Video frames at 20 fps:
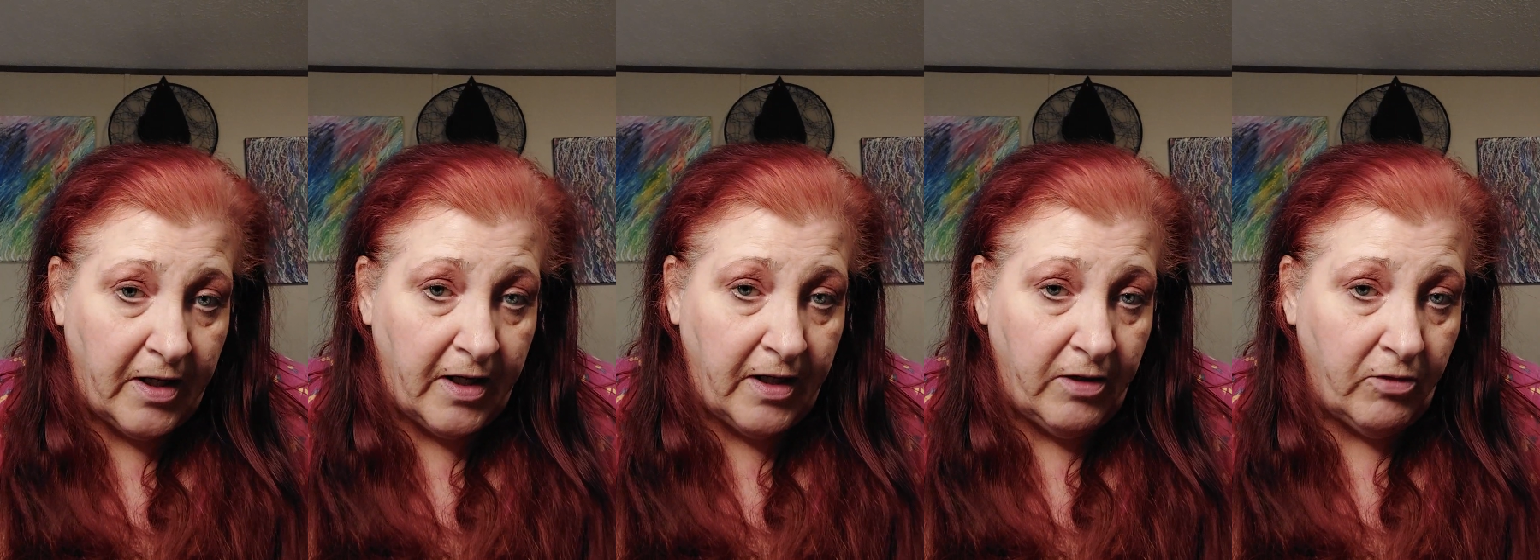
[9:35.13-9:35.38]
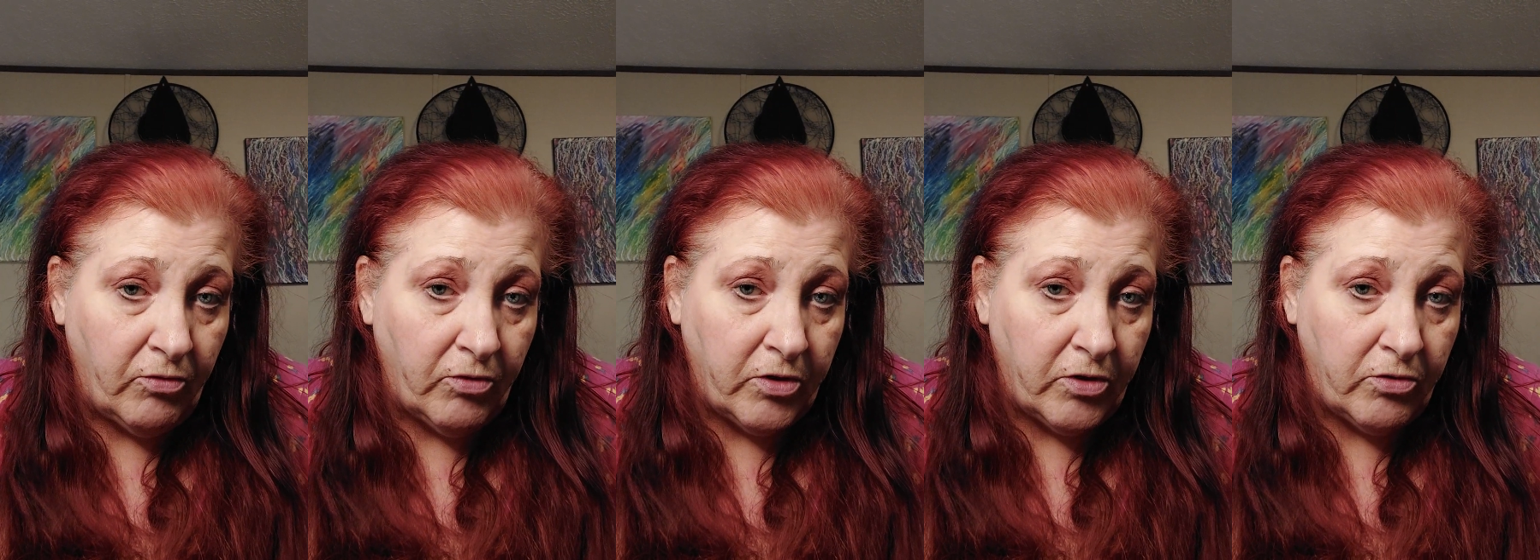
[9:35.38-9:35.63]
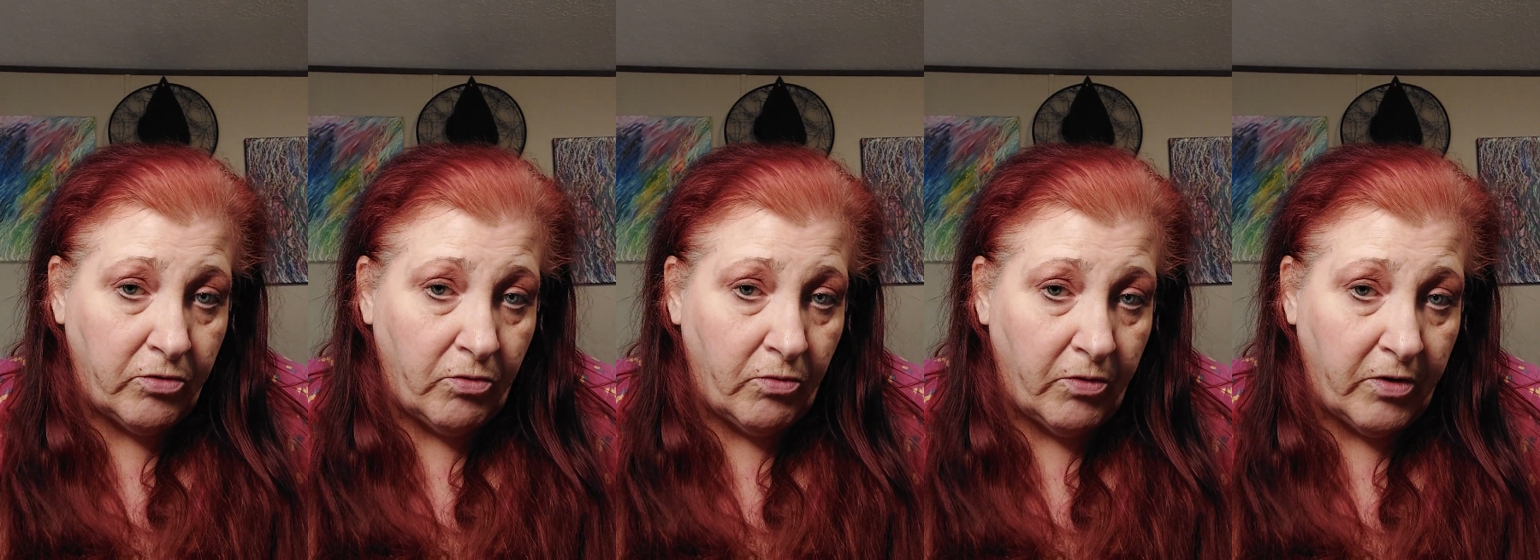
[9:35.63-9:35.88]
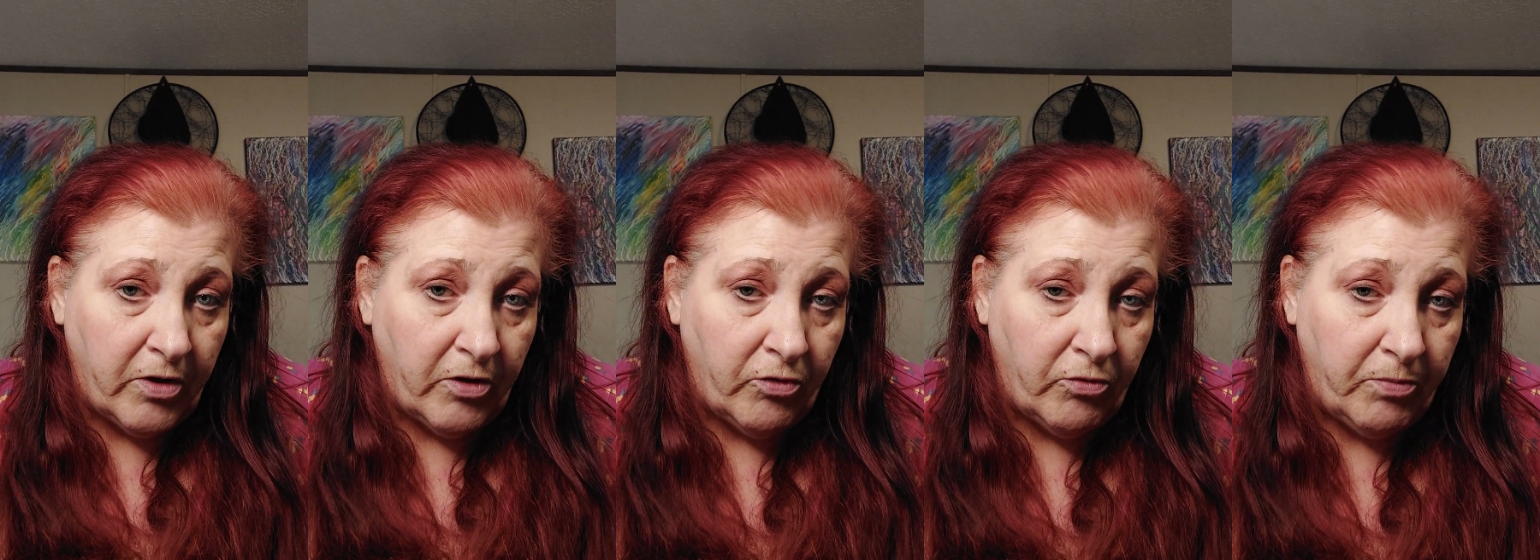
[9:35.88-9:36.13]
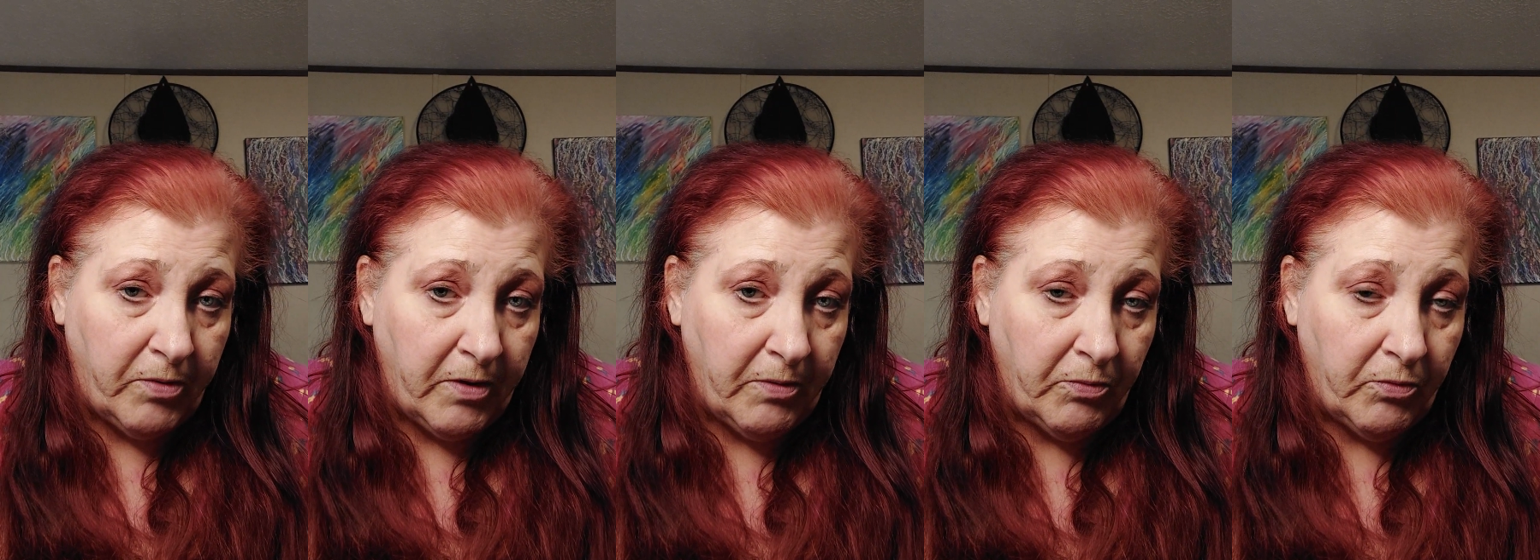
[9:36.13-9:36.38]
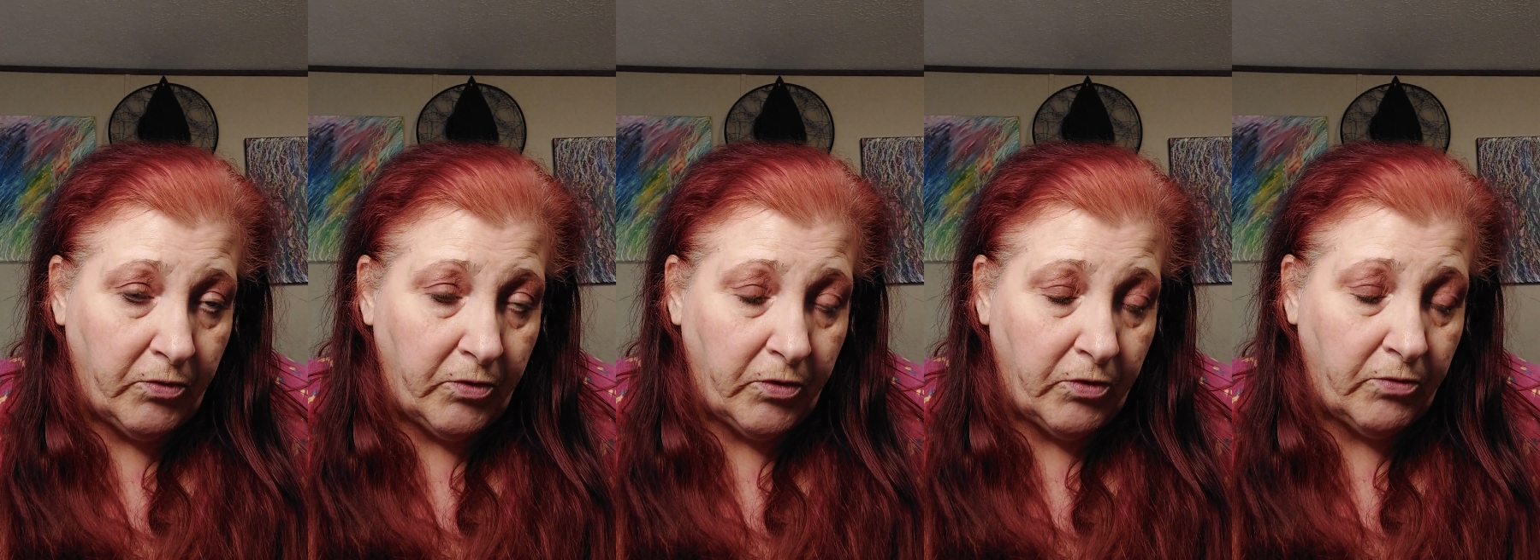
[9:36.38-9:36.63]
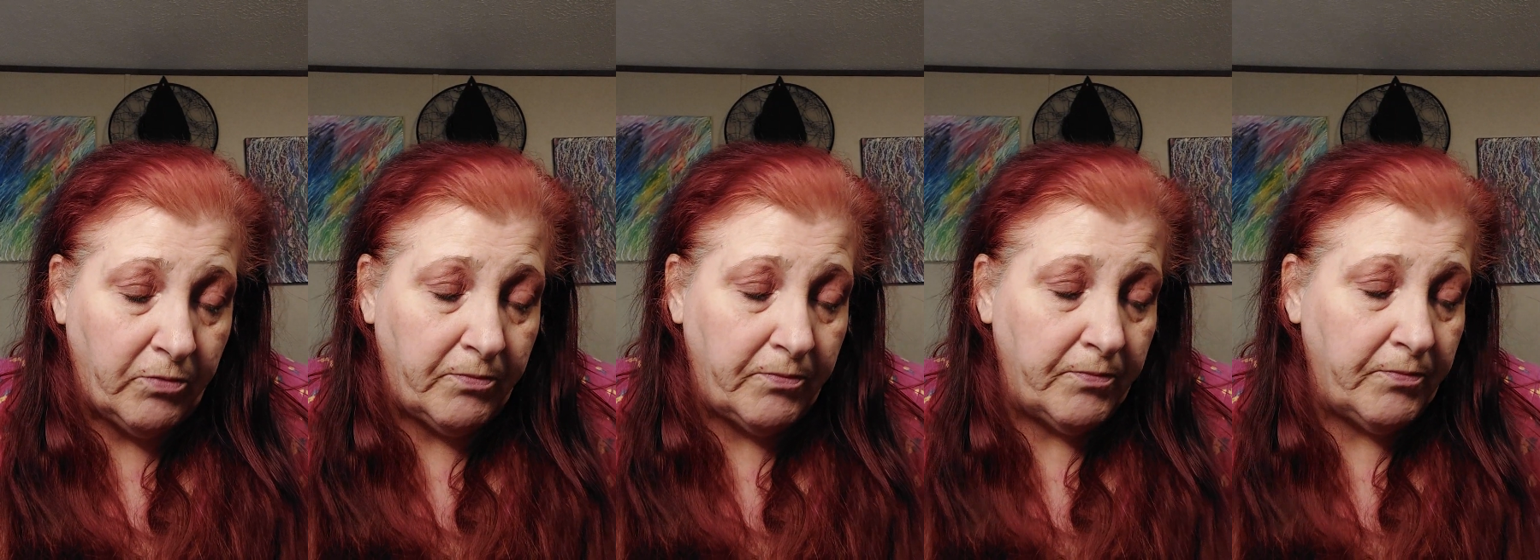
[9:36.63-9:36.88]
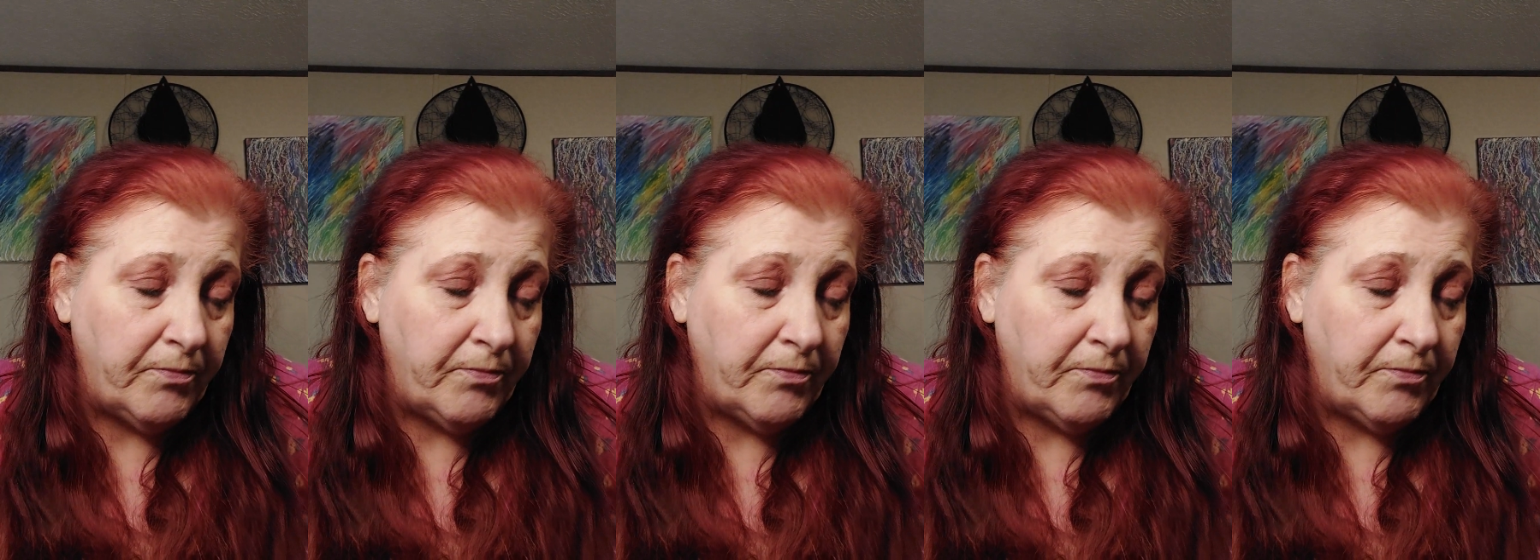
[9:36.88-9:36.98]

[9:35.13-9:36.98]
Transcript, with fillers: I don't control what other people do.